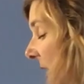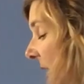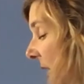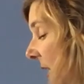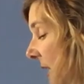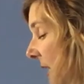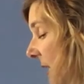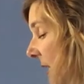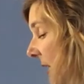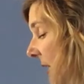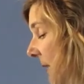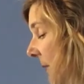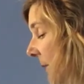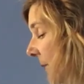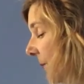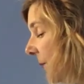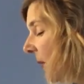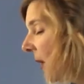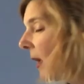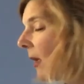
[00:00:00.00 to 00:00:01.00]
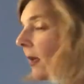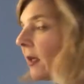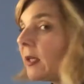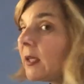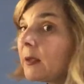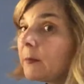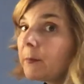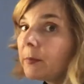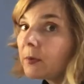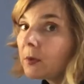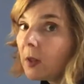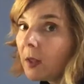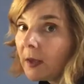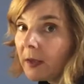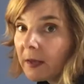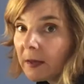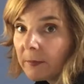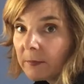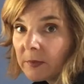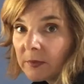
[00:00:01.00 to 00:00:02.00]
ending. He
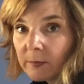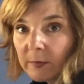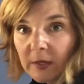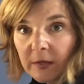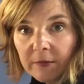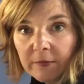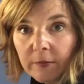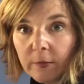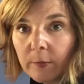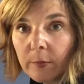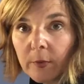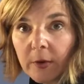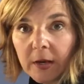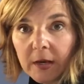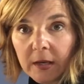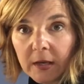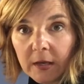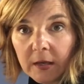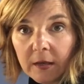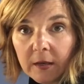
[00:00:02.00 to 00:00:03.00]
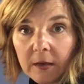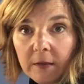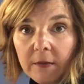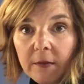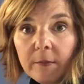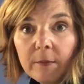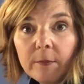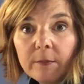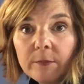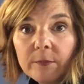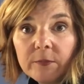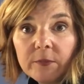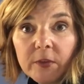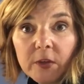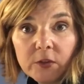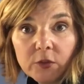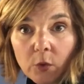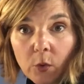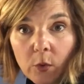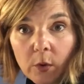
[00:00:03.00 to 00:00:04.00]
blamed me for breaking the
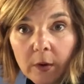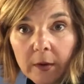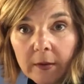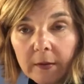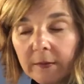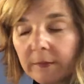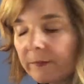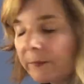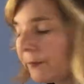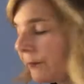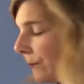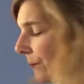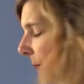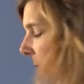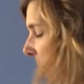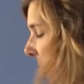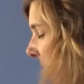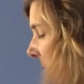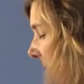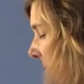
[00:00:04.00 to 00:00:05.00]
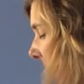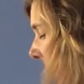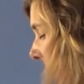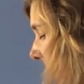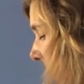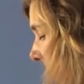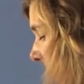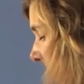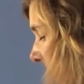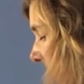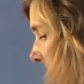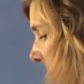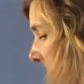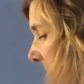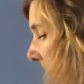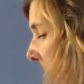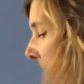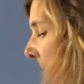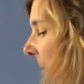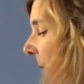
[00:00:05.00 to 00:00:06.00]
toy. Blamed.
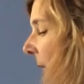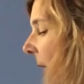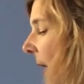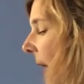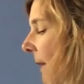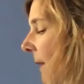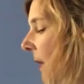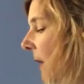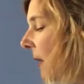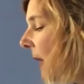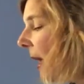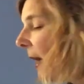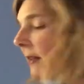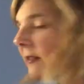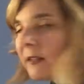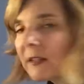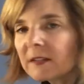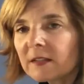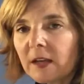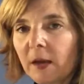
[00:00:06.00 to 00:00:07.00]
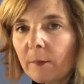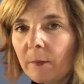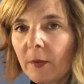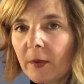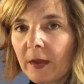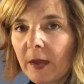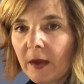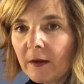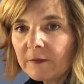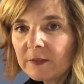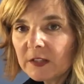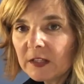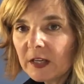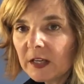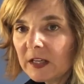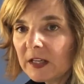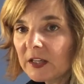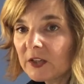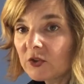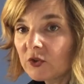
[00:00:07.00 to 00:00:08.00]
And the last example I have today
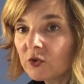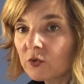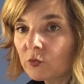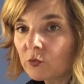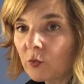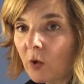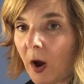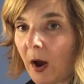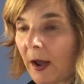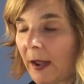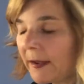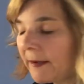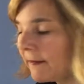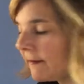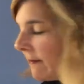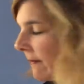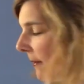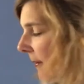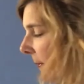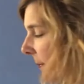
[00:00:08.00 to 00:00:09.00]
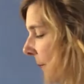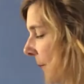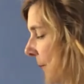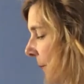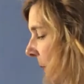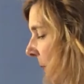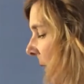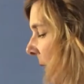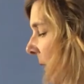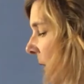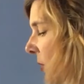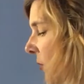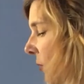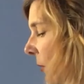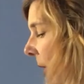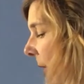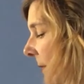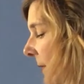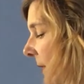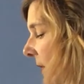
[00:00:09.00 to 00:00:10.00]
is drive.
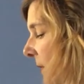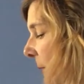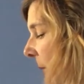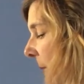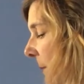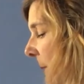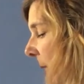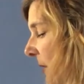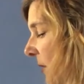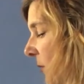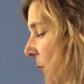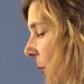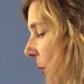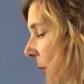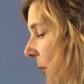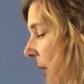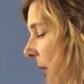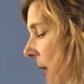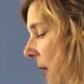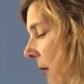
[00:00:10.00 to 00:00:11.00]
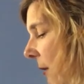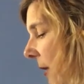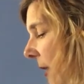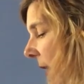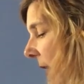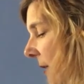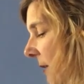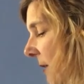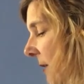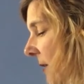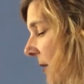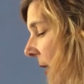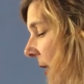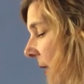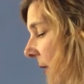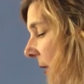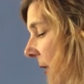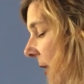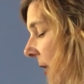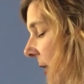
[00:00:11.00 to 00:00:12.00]
Drive is my base word. It already has a
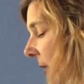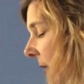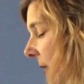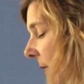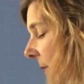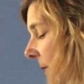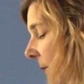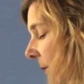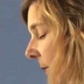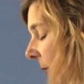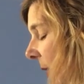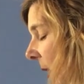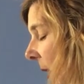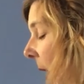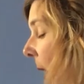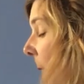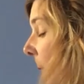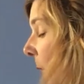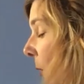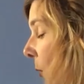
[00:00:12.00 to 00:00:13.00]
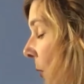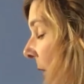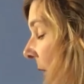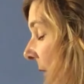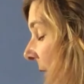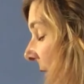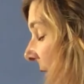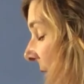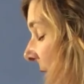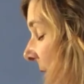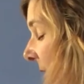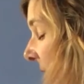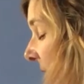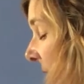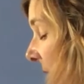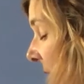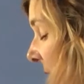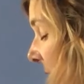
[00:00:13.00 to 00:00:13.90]
silent E. But when I add the